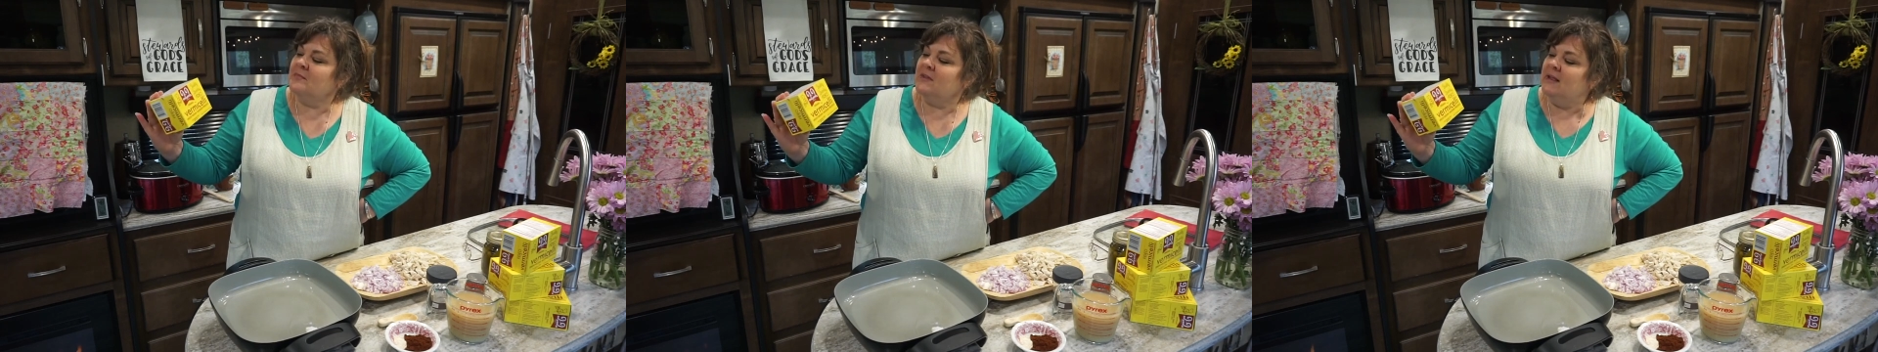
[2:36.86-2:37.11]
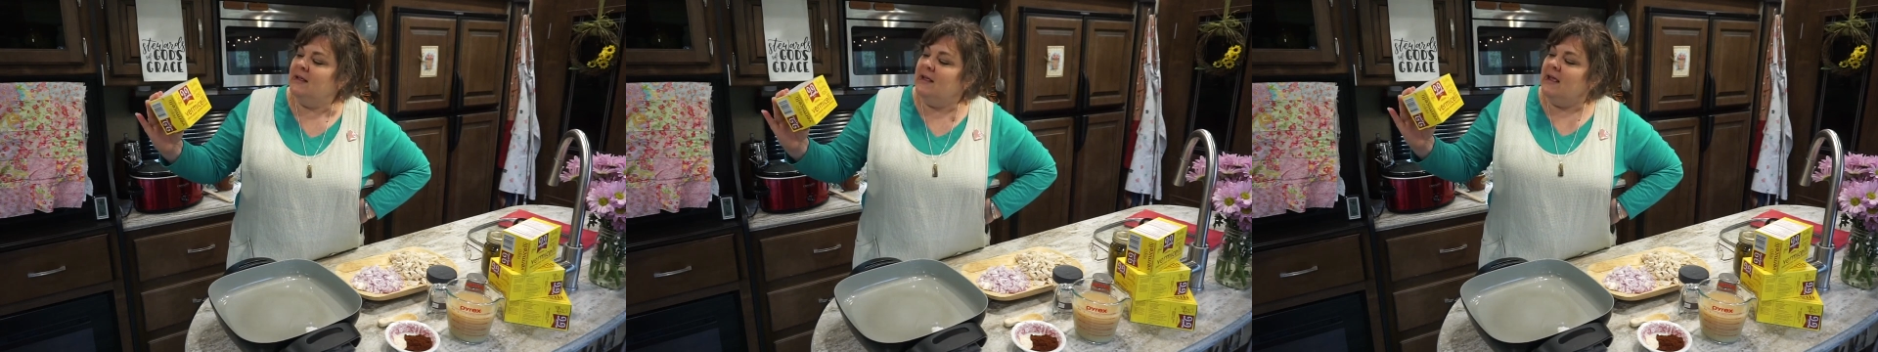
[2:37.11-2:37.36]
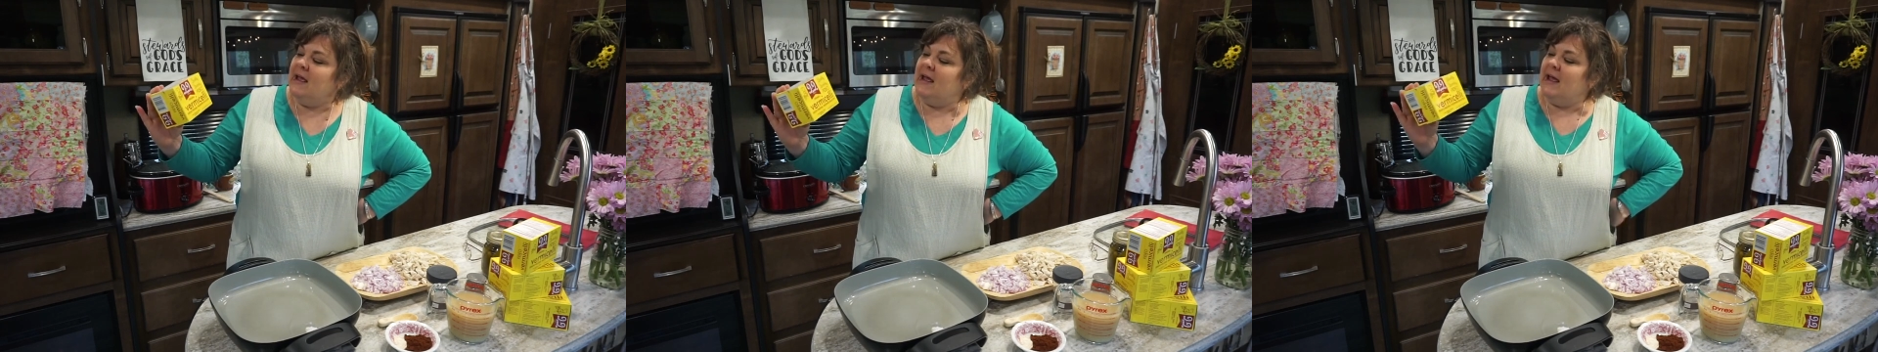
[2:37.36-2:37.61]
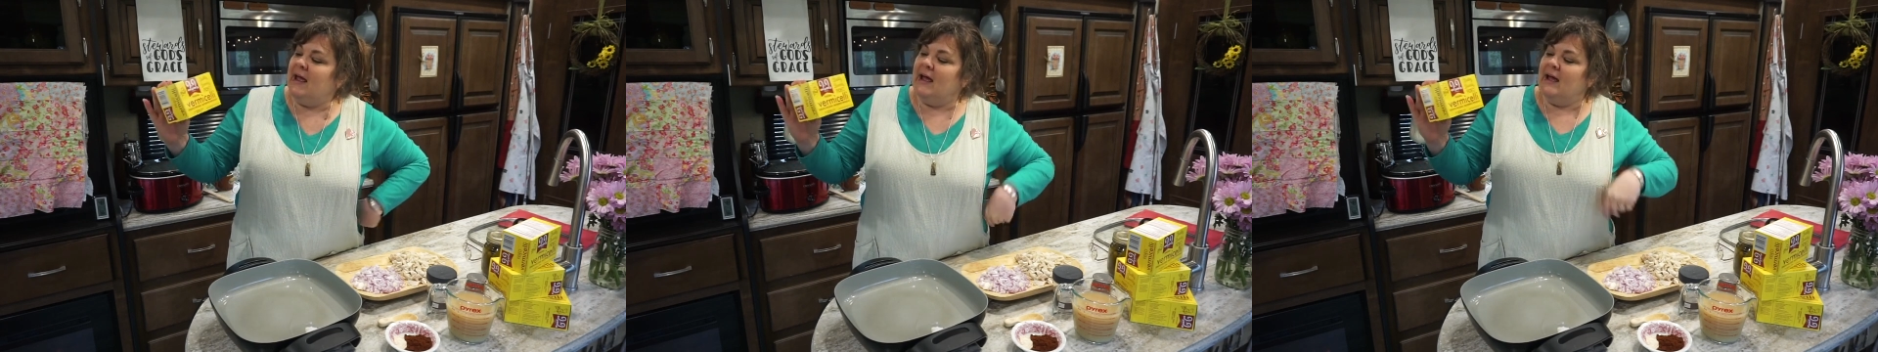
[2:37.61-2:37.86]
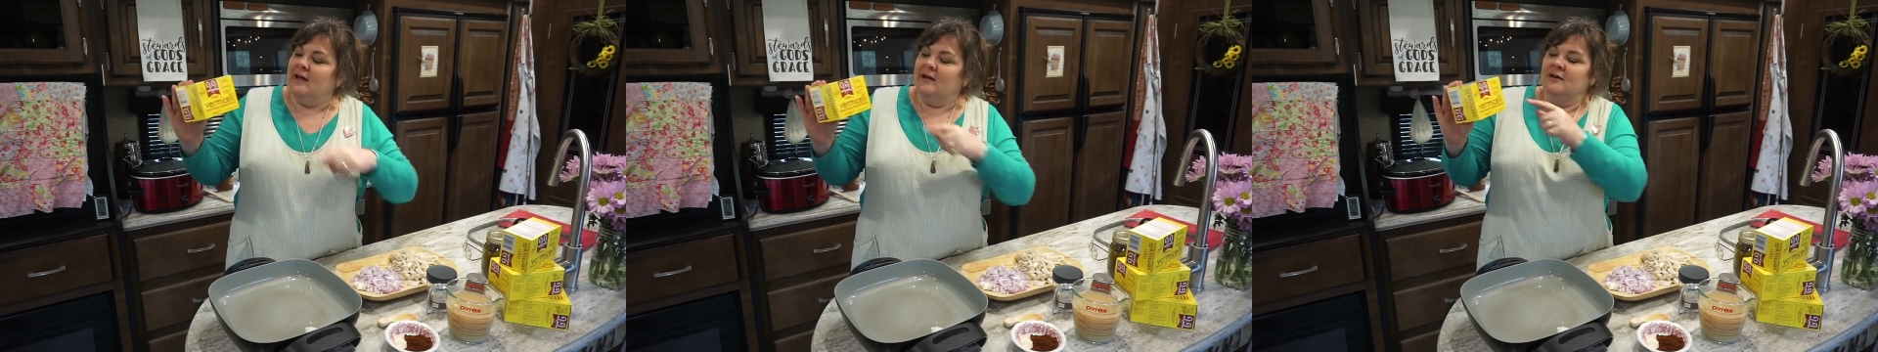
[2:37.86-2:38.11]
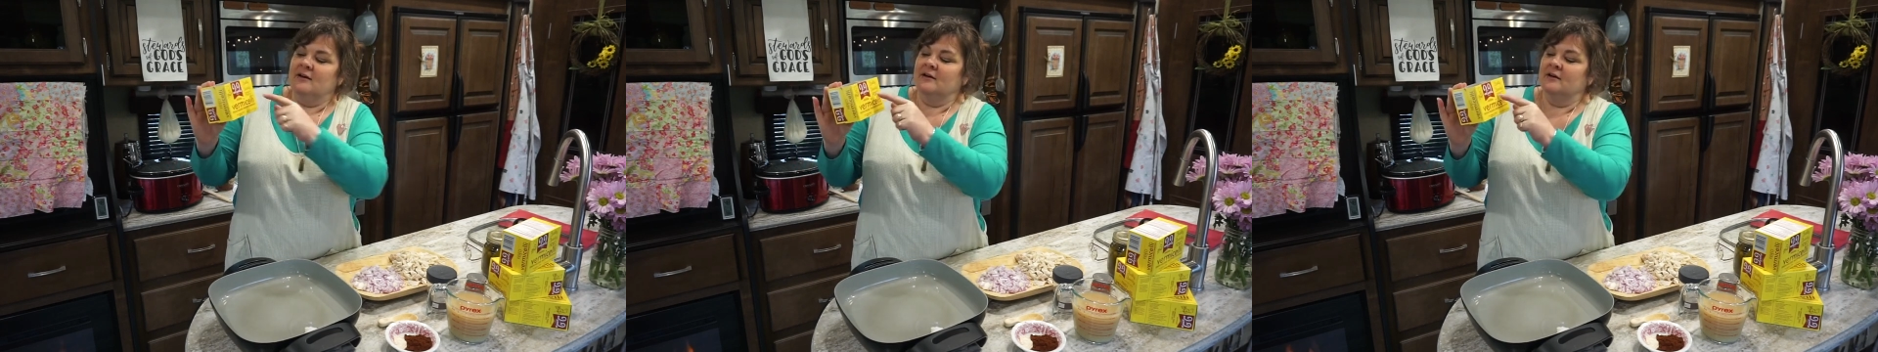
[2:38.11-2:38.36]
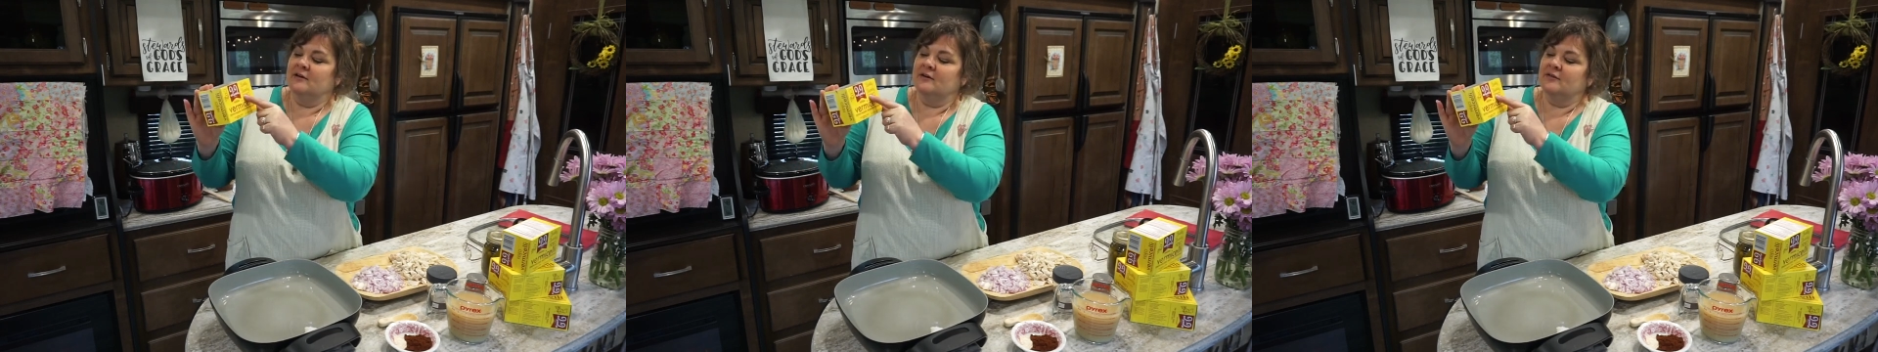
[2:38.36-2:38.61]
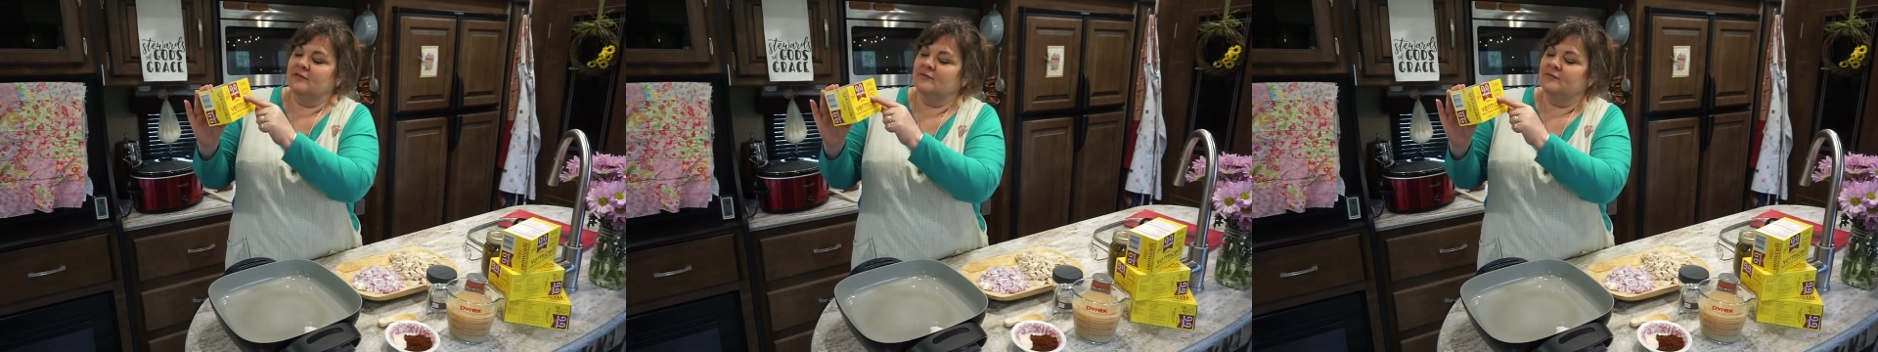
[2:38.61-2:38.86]

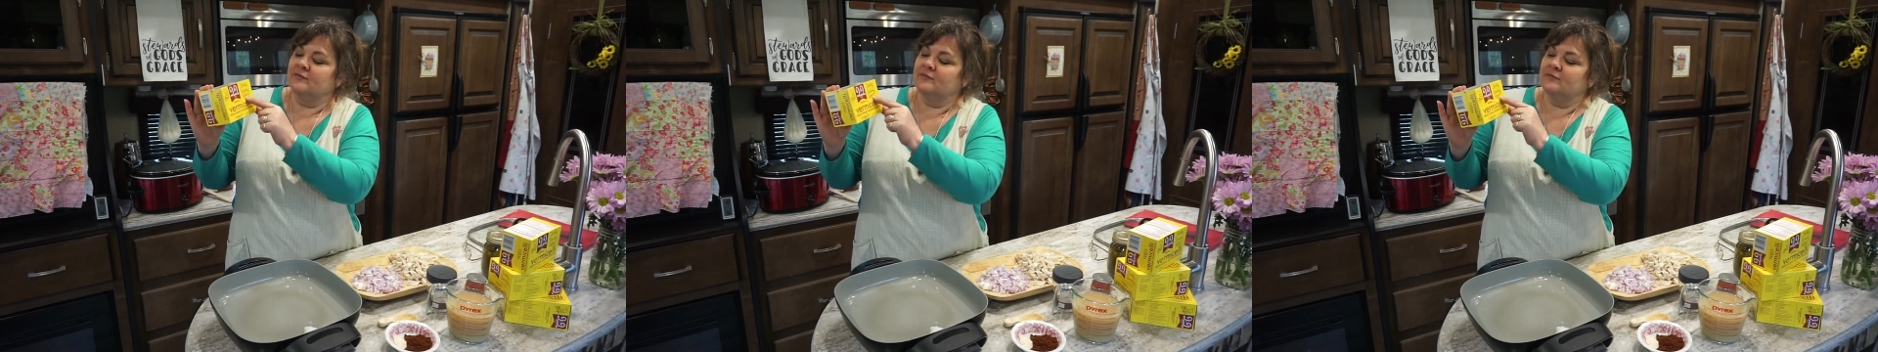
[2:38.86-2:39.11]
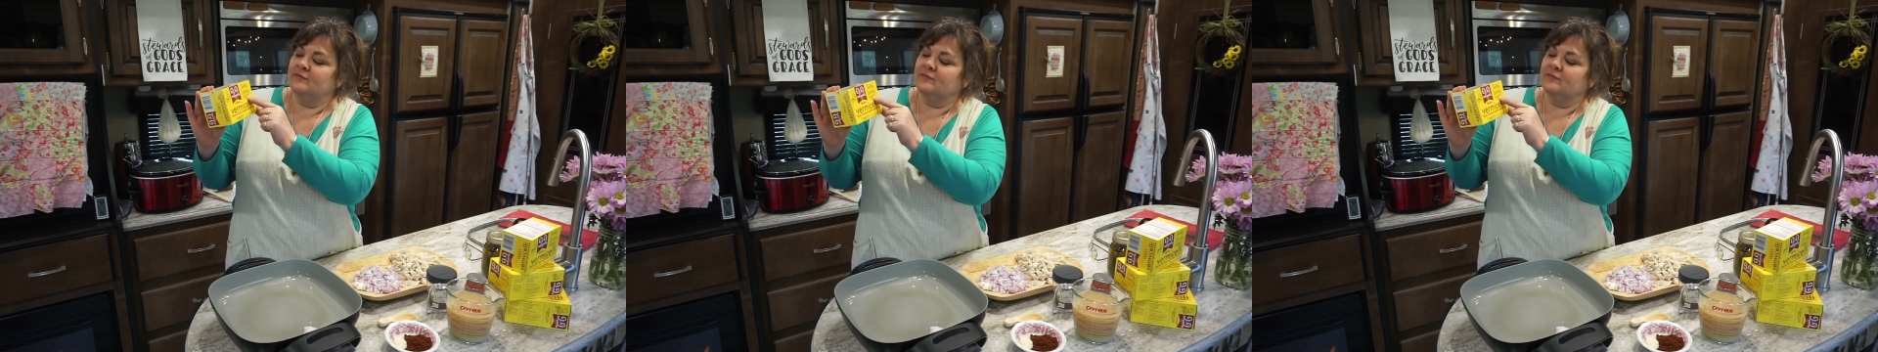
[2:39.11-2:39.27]
[no speech]